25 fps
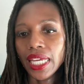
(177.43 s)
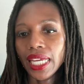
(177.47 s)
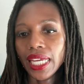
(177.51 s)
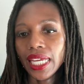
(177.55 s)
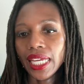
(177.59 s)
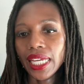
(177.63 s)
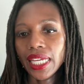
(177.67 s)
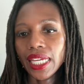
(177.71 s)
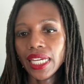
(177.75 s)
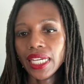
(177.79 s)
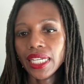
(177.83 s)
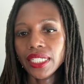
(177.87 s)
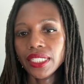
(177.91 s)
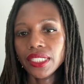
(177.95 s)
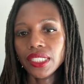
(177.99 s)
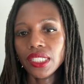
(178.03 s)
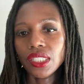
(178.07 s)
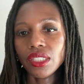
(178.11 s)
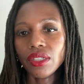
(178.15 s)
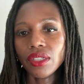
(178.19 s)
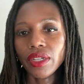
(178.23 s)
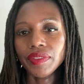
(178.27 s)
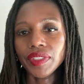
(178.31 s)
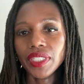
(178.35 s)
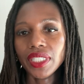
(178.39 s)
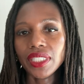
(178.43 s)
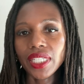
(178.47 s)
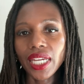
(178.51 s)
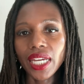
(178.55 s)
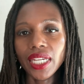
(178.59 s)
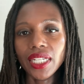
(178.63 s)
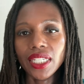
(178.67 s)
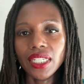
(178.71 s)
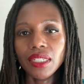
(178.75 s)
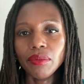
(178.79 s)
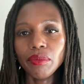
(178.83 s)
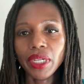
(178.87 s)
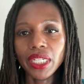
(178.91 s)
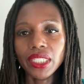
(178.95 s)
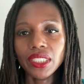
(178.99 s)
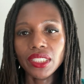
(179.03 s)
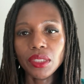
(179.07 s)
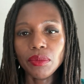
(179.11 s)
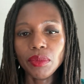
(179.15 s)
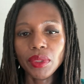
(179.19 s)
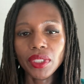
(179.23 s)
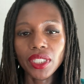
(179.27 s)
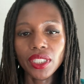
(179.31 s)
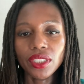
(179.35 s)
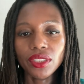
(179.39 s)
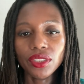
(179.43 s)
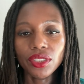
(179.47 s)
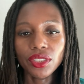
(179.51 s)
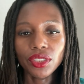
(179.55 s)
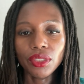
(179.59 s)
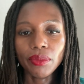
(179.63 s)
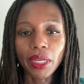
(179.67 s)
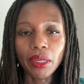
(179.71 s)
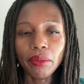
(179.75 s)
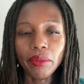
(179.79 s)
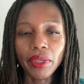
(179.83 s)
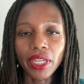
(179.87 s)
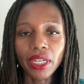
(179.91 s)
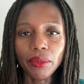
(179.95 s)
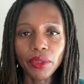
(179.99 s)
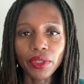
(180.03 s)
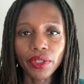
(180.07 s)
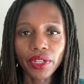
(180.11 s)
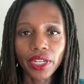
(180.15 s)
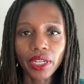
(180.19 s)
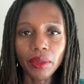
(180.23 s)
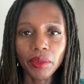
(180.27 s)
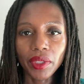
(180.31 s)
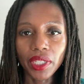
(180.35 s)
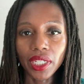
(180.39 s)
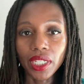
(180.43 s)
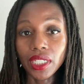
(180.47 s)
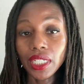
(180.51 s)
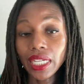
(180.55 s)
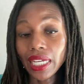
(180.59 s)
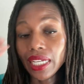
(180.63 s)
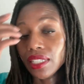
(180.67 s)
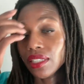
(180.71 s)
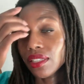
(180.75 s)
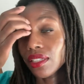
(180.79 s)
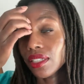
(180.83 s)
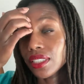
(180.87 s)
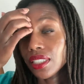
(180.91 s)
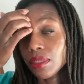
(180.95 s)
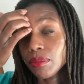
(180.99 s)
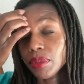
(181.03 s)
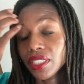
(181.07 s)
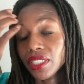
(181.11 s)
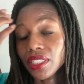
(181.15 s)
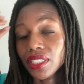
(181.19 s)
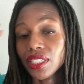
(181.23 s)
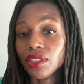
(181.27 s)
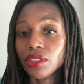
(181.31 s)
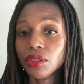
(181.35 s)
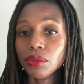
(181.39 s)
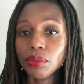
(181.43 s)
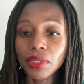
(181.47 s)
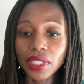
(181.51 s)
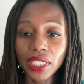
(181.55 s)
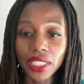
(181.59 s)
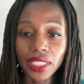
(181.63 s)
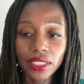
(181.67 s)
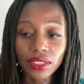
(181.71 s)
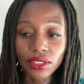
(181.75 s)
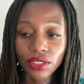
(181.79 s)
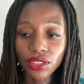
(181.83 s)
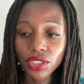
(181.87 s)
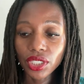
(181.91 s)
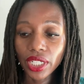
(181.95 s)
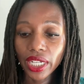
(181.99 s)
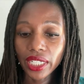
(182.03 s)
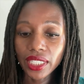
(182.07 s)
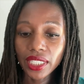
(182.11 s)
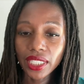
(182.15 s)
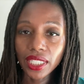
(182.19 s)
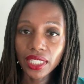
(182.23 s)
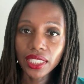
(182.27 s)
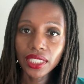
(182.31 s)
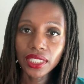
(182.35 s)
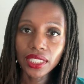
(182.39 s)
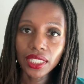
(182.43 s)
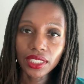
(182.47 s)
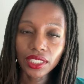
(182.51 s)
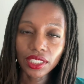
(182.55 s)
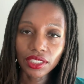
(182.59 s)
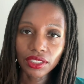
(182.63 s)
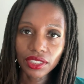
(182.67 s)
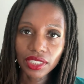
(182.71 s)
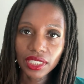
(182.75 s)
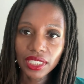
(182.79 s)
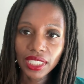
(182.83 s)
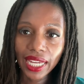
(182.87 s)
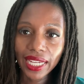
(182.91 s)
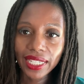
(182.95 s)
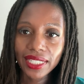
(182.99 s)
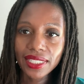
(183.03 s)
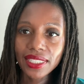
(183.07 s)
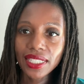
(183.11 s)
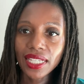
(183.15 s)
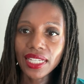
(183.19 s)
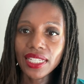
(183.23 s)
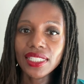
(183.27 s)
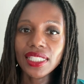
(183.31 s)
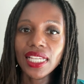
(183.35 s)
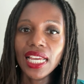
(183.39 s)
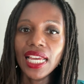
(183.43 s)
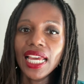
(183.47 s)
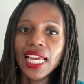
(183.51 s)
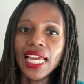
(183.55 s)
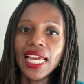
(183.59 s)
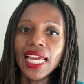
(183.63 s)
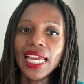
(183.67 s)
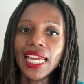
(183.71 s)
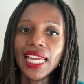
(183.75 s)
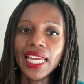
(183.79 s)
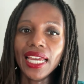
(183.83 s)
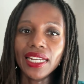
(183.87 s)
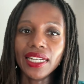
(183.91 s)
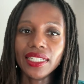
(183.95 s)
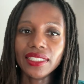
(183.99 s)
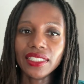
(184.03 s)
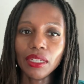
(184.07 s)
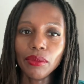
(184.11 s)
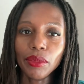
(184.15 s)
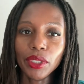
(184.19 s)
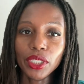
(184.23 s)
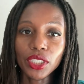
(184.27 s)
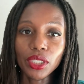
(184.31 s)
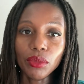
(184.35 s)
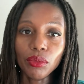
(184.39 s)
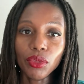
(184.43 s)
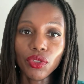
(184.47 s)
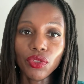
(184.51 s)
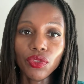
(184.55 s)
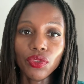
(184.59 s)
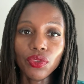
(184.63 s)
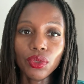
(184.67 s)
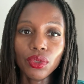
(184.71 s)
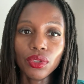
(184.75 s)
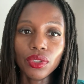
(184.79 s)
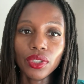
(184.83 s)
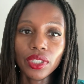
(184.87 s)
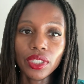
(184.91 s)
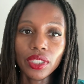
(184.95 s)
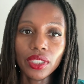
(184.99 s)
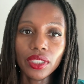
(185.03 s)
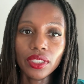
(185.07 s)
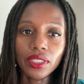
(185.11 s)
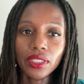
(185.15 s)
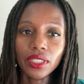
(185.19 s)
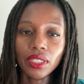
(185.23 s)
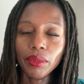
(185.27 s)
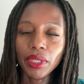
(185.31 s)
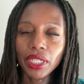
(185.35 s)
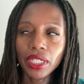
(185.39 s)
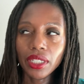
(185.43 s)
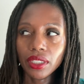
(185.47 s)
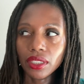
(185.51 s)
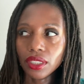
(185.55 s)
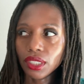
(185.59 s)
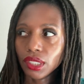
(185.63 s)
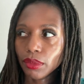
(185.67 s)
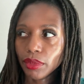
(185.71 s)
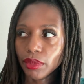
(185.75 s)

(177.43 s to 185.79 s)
And so I've decided it might just be easier to do my mammogram then. I looked up another place to try to get it done here in Texas. And as I mentioned before, they make it a little